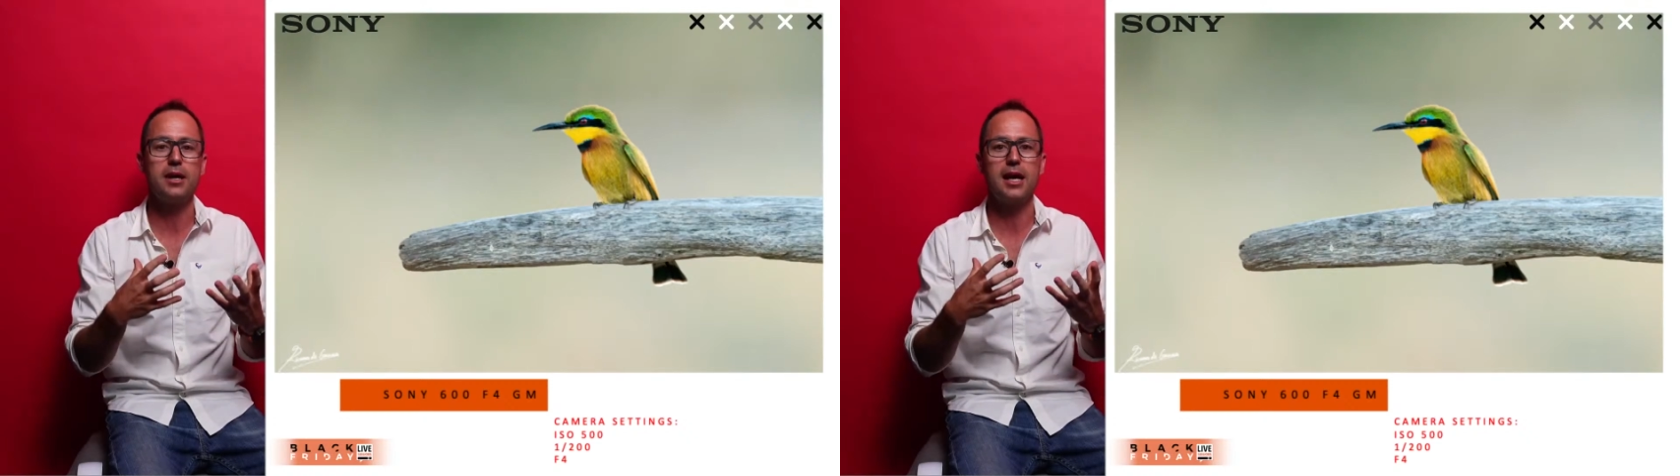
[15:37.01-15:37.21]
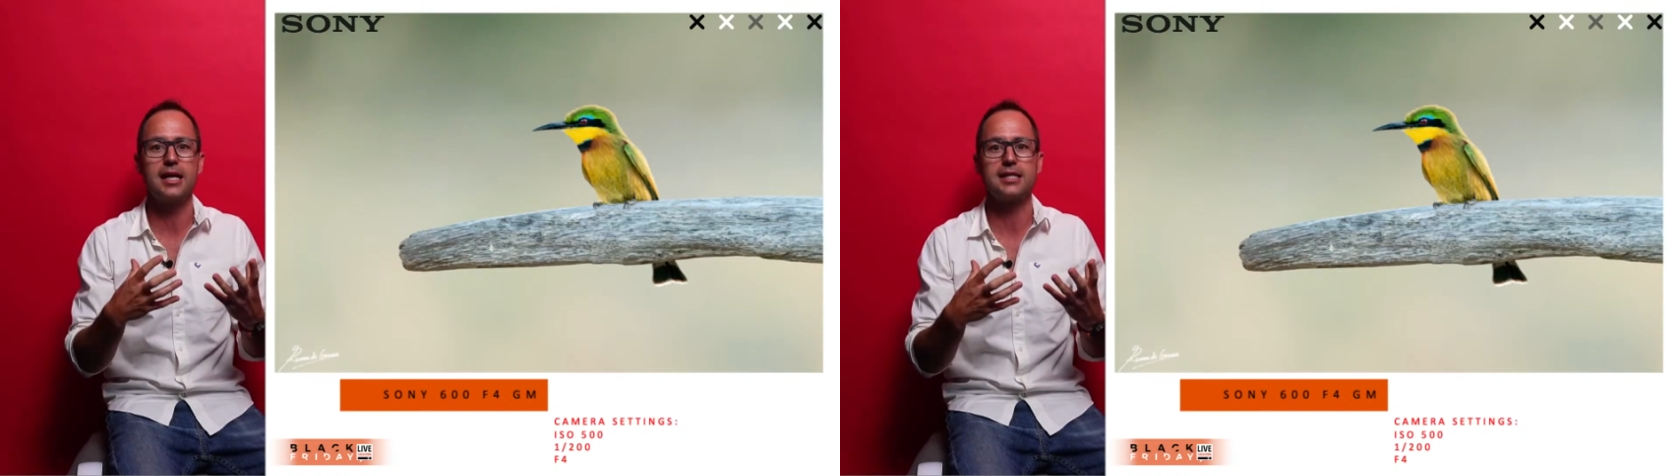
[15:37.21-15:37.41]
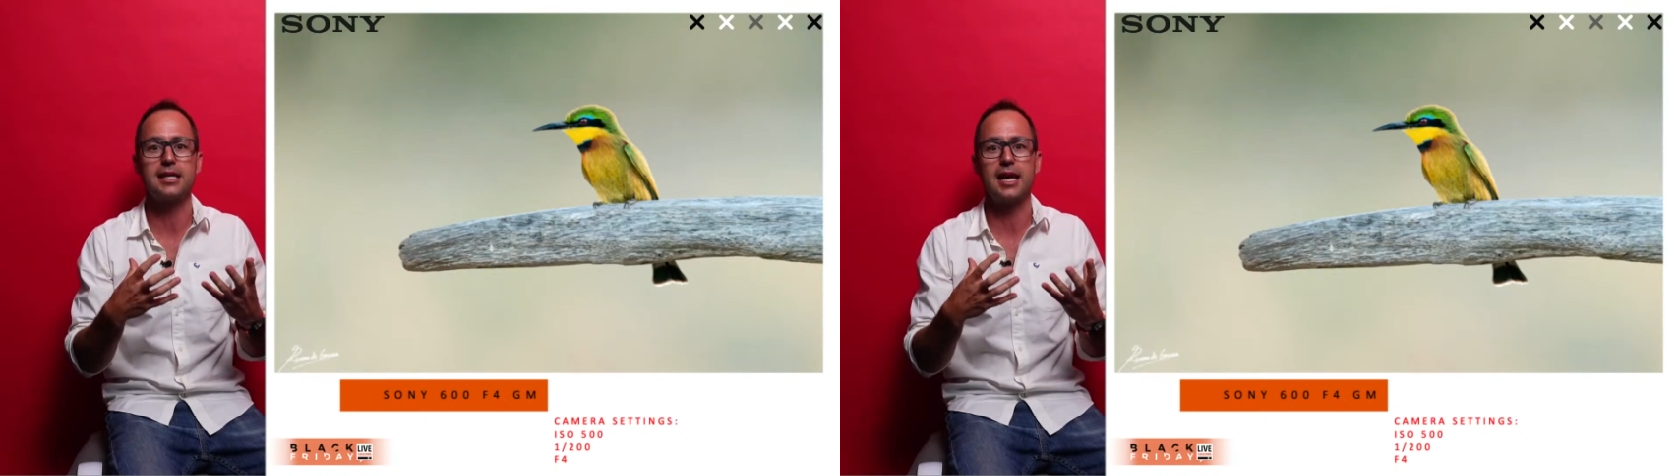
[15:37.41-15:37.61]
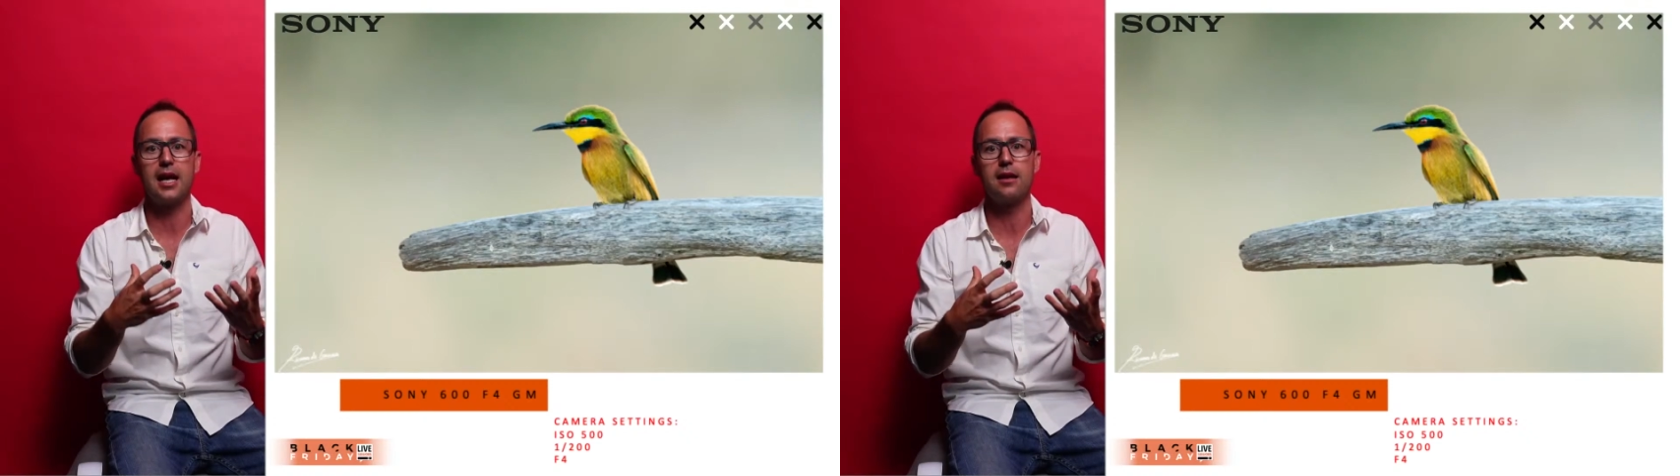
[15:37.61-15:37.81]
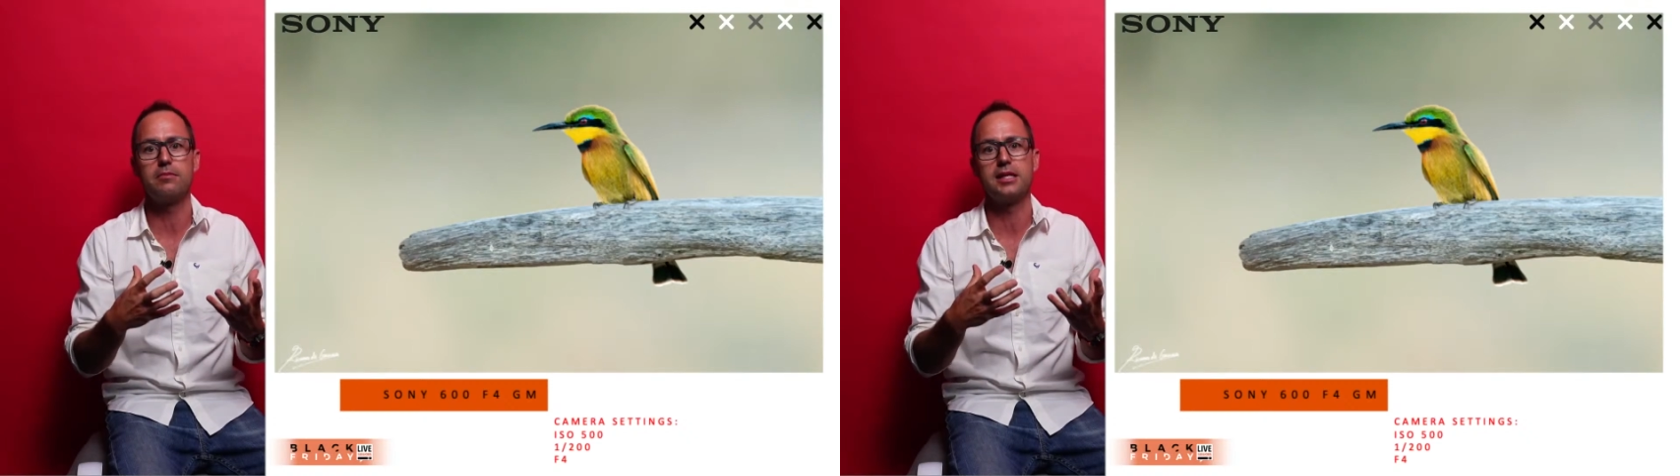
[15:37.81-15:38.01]

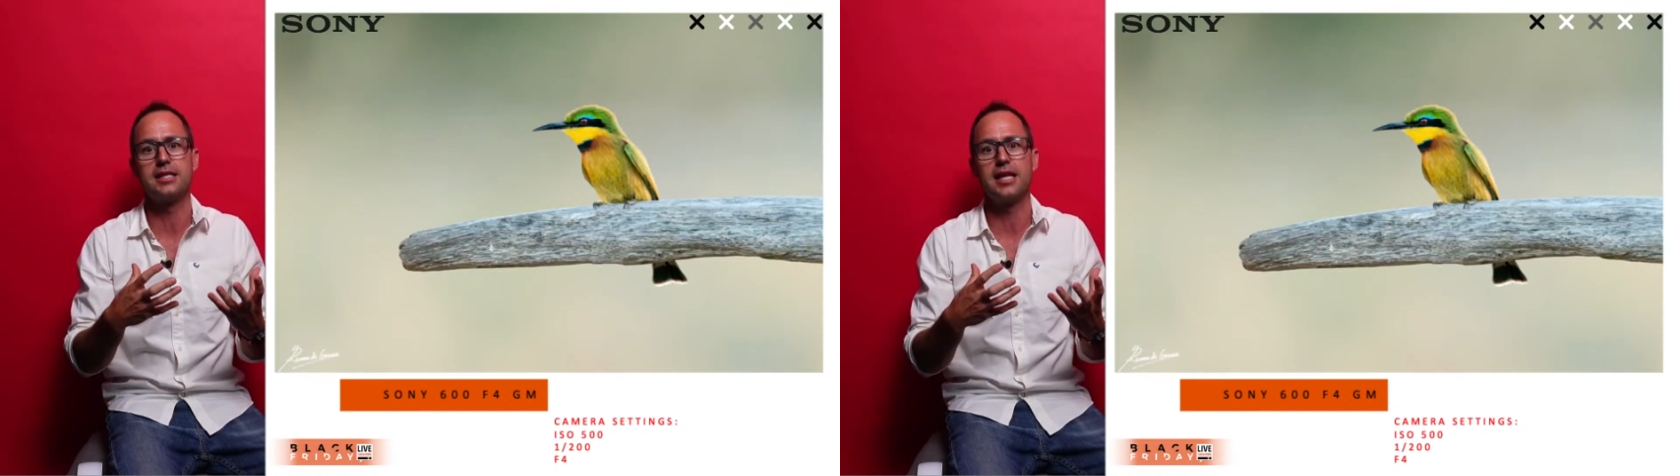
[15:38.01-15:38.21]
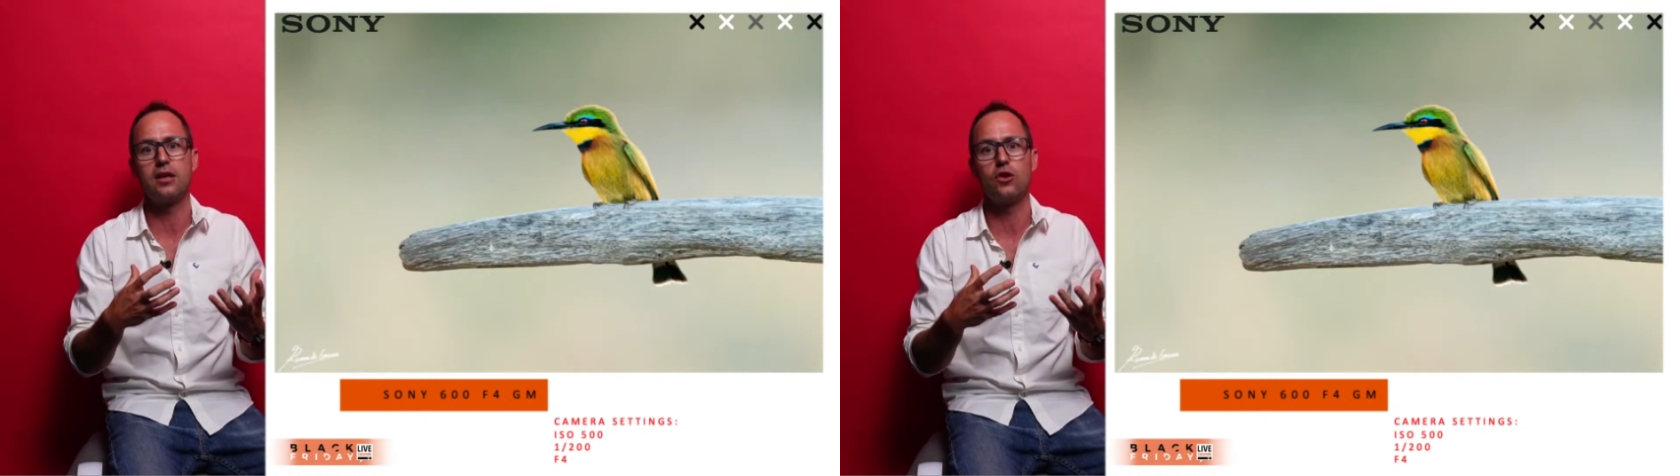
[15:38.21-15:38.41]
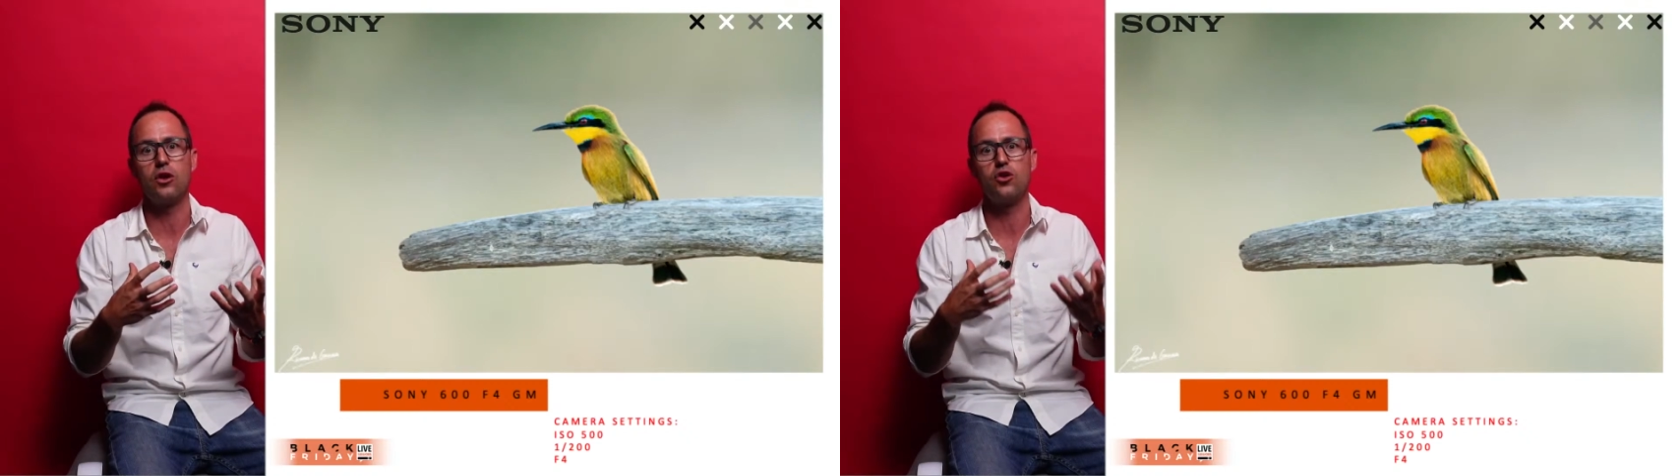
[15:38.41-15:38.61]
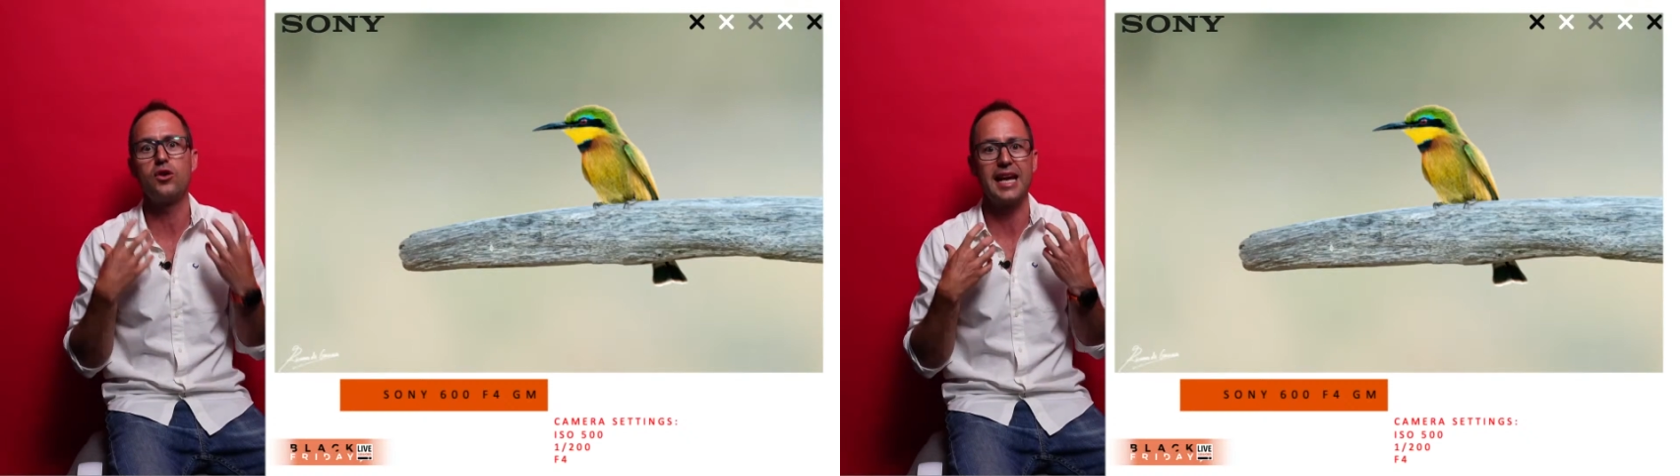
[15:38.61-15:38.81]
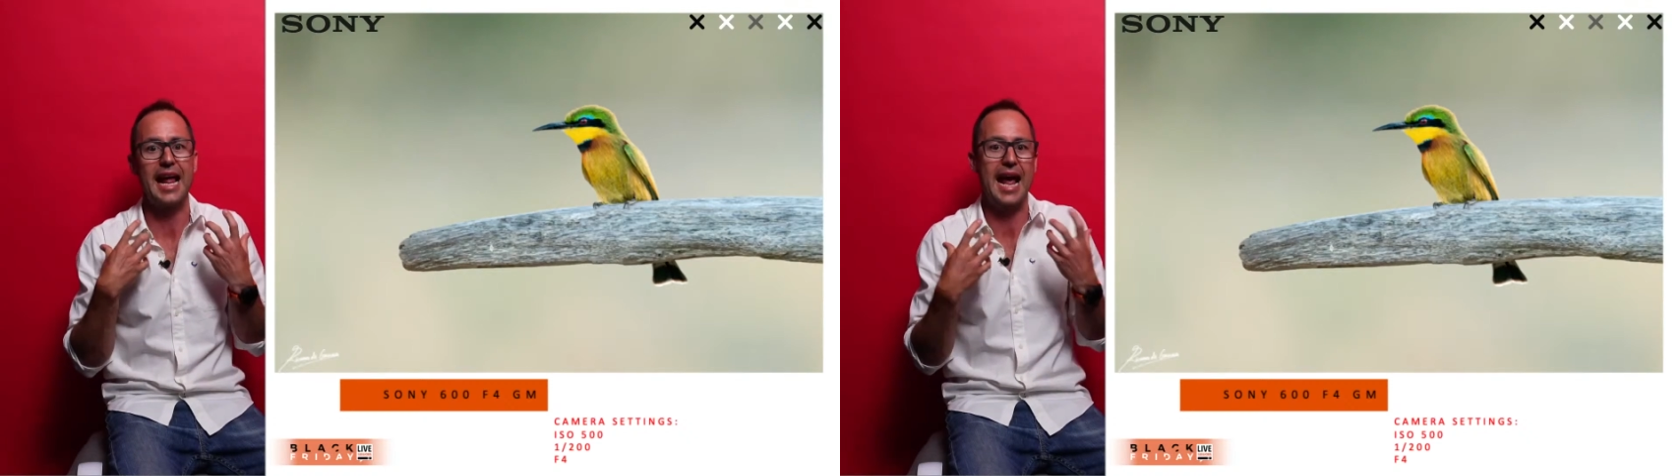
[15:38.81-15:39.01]
stabilizing elements
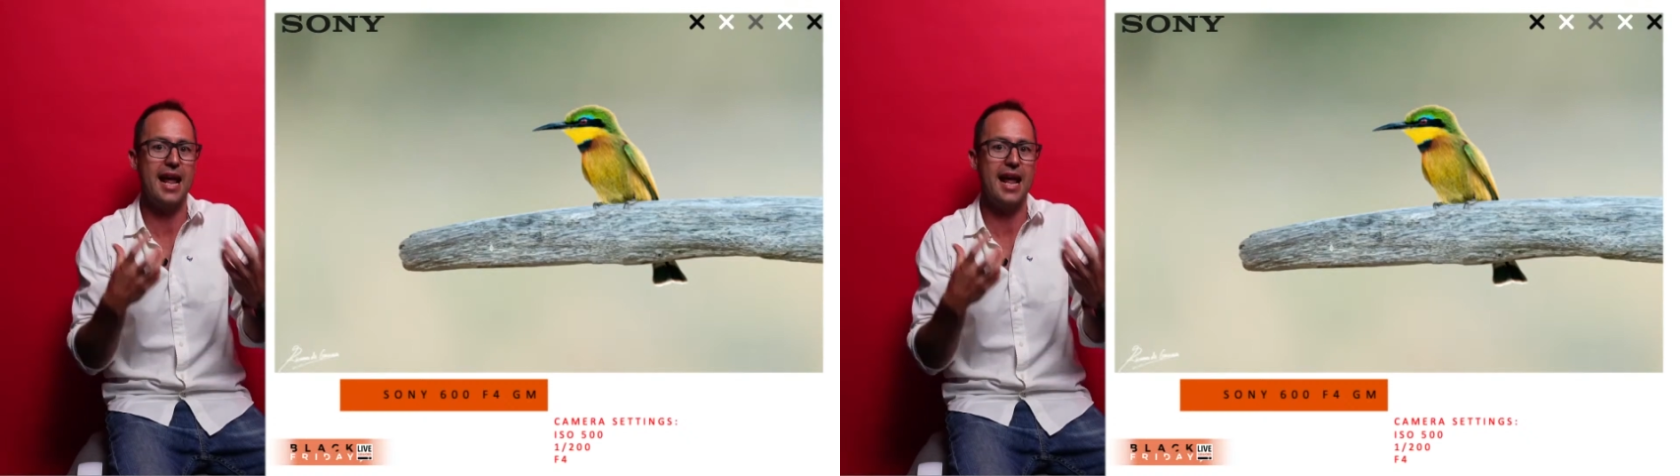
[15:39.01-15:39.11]
that